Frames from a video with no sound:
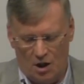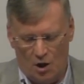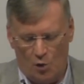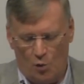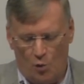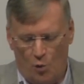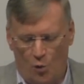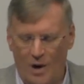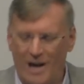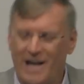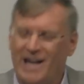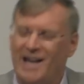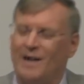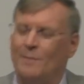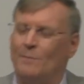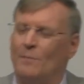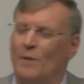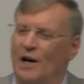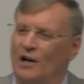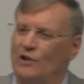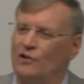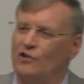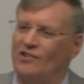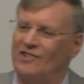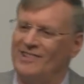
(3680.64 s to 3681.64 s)
we
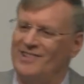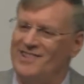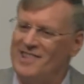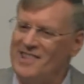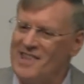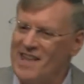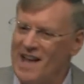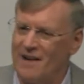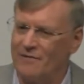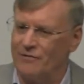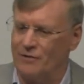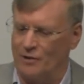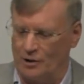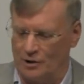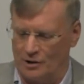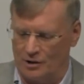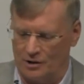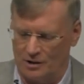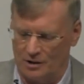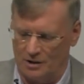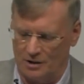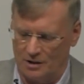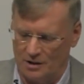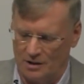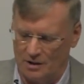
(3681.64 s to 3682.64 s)
must
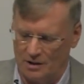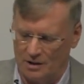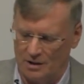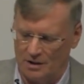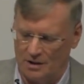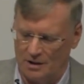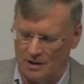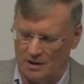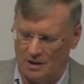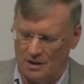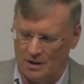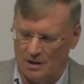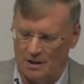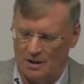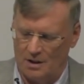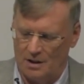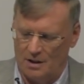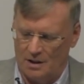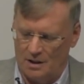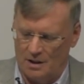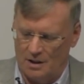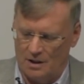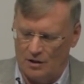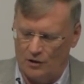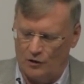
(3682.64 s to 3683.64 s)
never
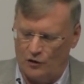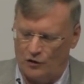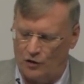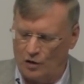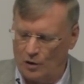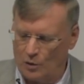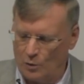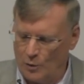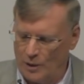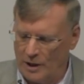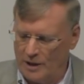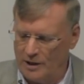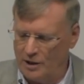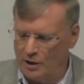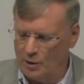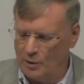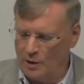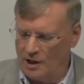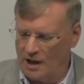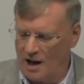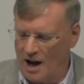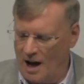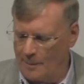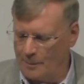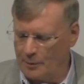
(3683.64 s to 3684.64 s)
surrender
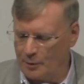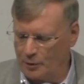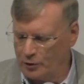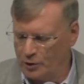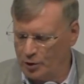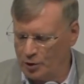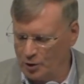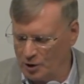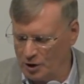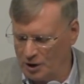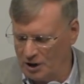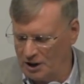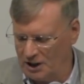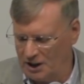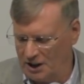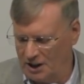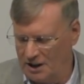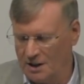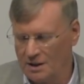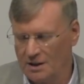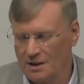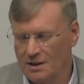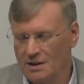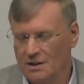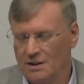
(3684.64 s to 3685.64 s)
an
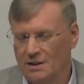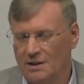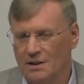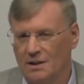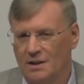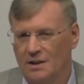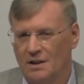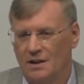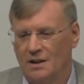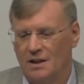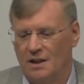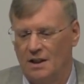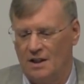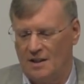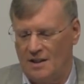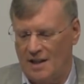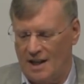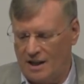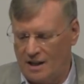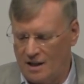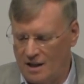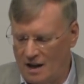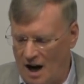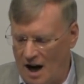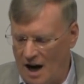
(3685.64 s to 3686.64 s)
opportunity
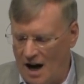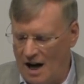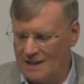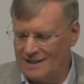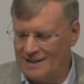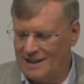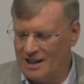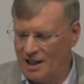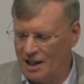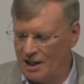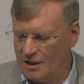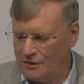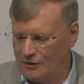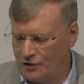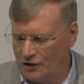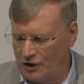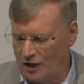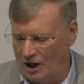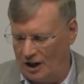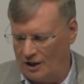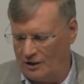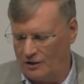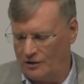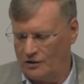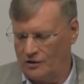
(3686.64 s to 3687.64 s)
that God gives
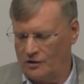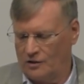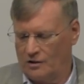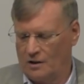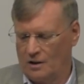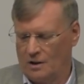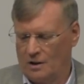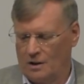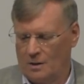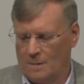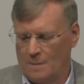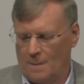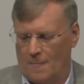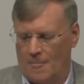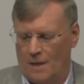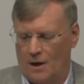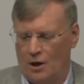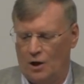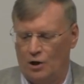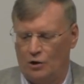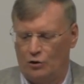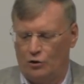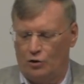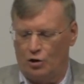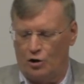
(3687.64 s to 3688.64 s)
us
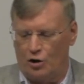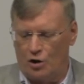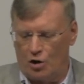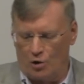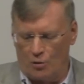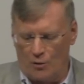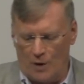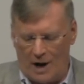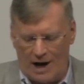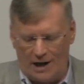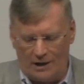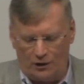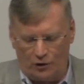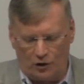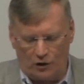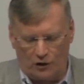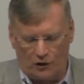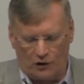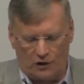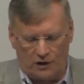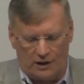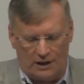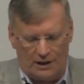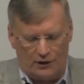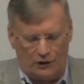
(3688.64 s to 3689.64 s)
to
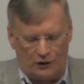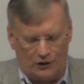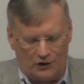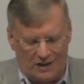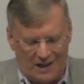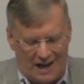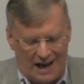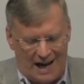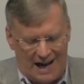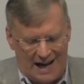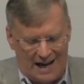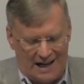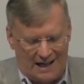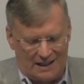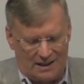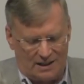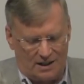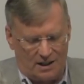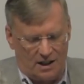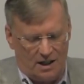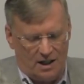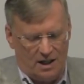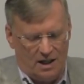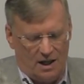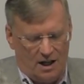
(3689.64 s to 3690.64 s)
courageously
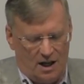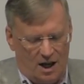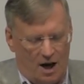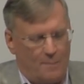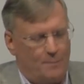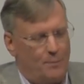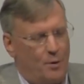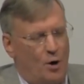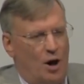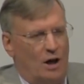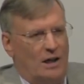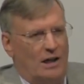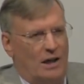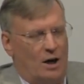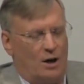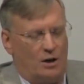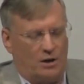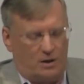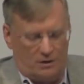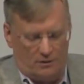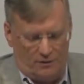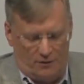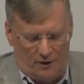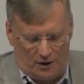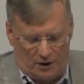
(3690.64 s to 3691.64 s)
stand upon our
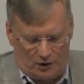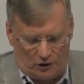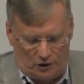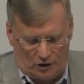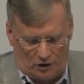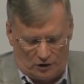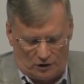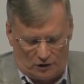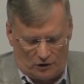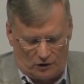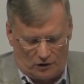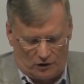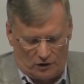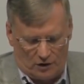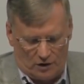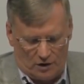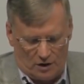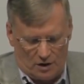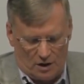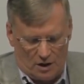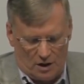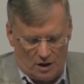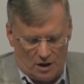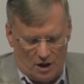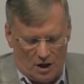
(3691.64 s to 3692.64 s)
convictions,
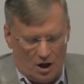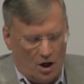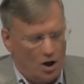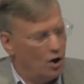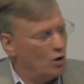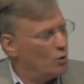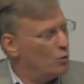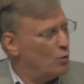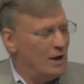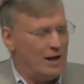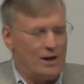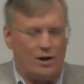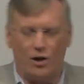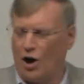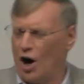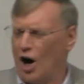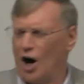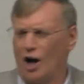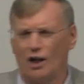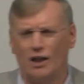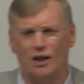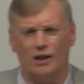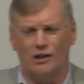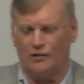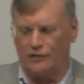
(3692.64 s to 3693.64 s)

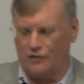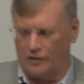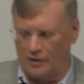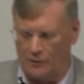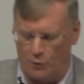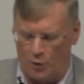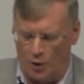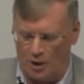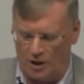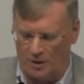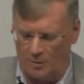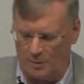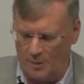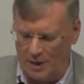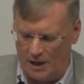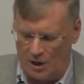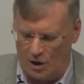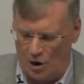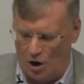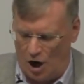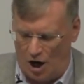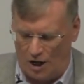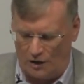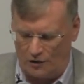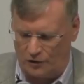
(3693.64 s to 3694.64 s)
regardless of what it may
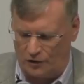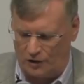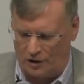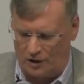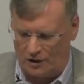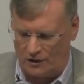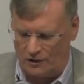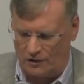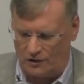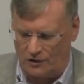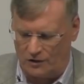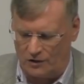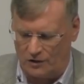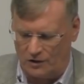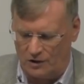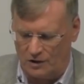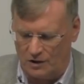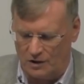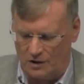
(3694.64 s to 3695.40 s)
cost us.